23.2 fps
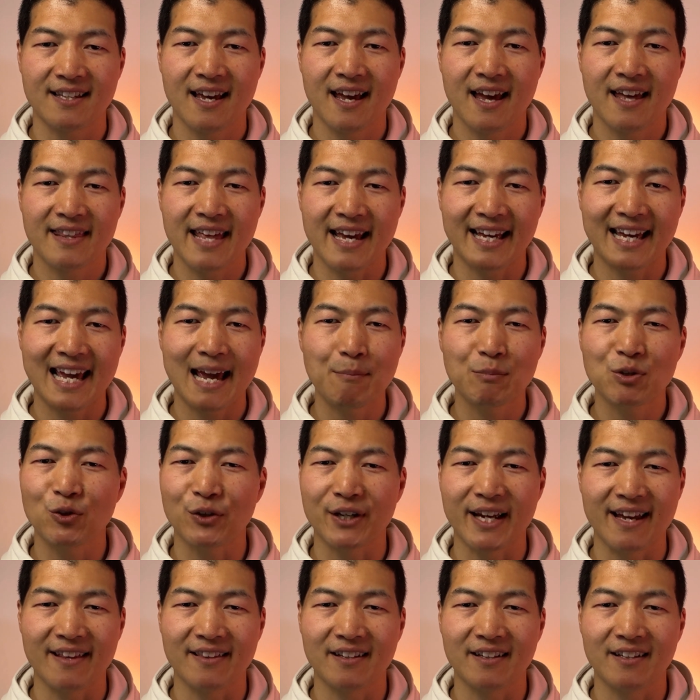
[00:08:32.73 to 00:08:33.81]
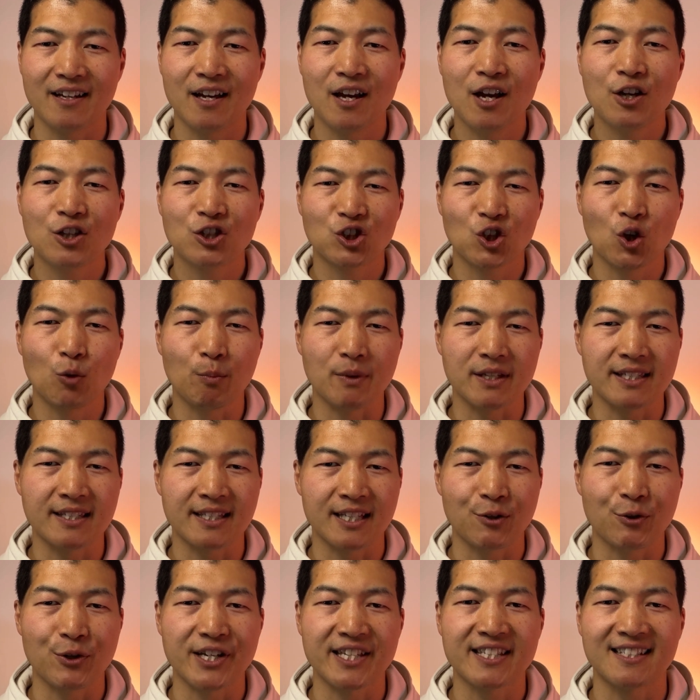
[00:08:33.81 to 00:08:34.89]
that came together so
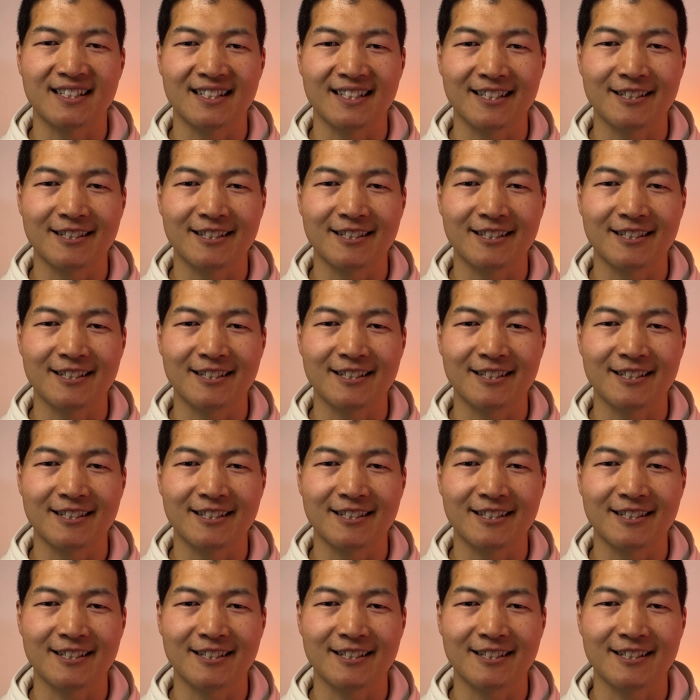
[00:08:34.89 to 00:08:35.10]
mysteriously.